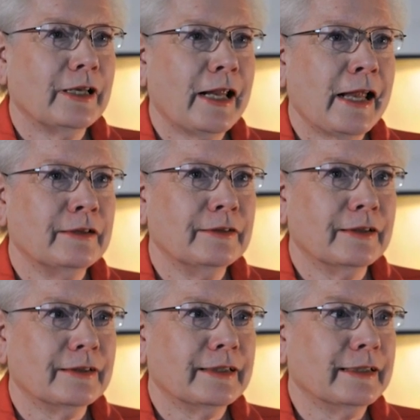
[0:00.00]
had
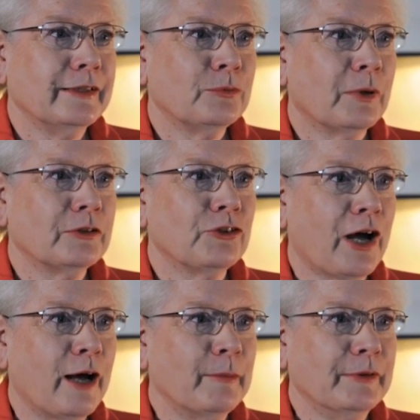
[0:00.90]
at least one
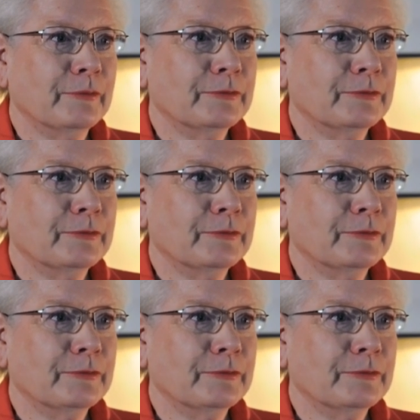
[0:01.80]
job and